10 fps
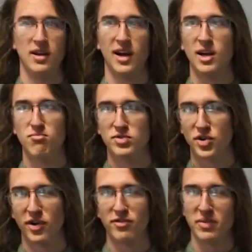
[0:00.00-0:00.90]
Um,
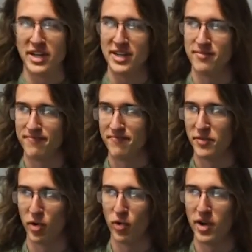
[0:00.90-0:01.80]
so everybody,
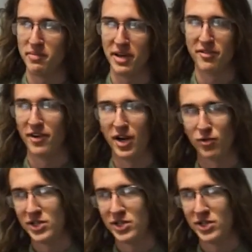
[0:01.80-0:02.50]
don't worry about the final